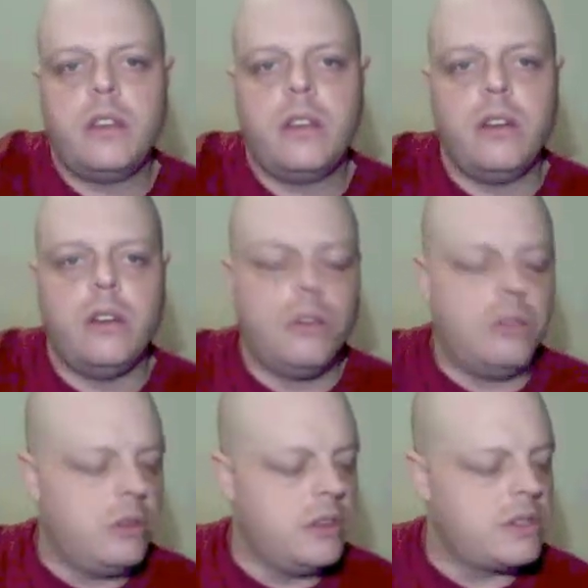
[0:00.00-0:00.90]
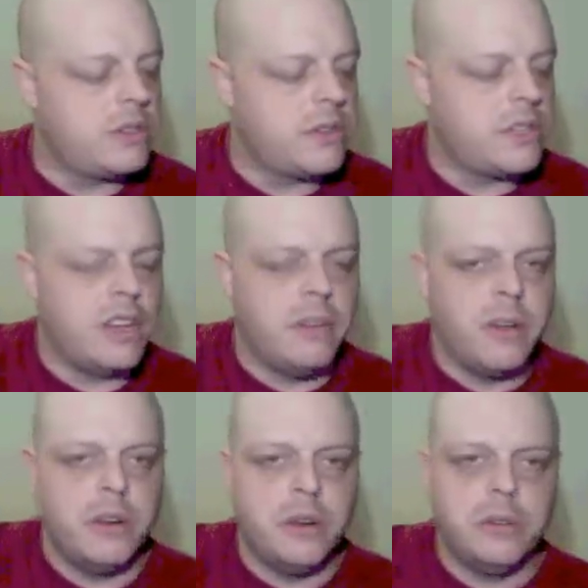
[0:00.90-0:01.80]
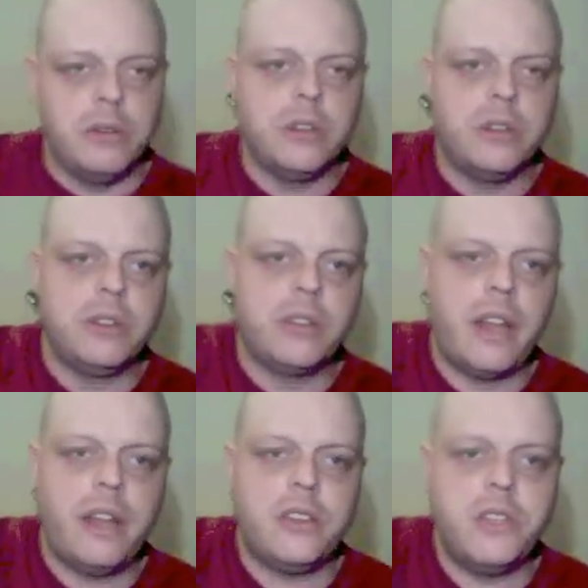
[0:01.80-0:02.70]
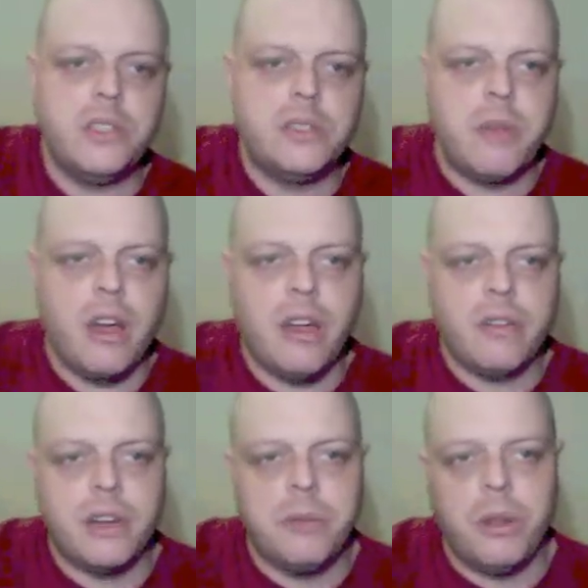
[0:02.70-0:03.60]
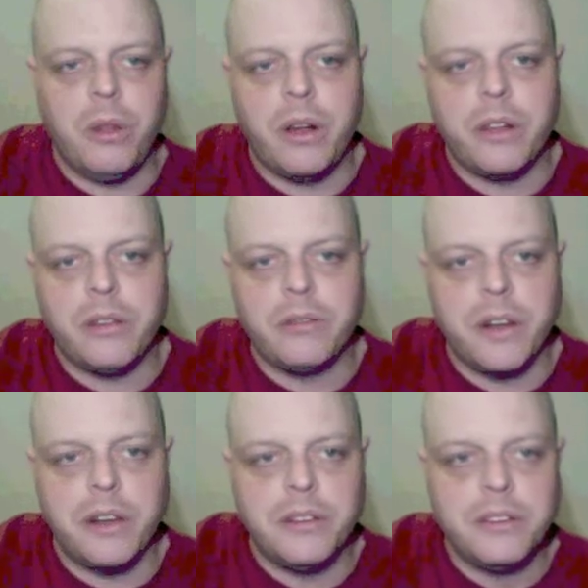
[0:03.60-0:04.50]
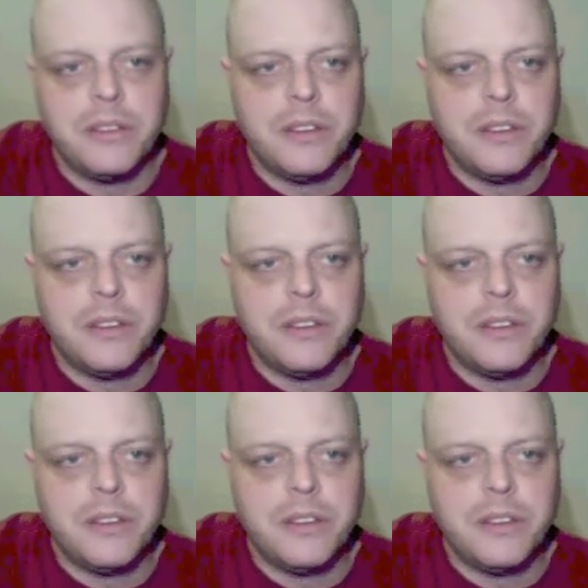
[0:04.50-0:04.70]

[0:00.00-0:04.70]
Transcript: oh, this is for someone who kind of cheesed me off and I'm no longer their friend.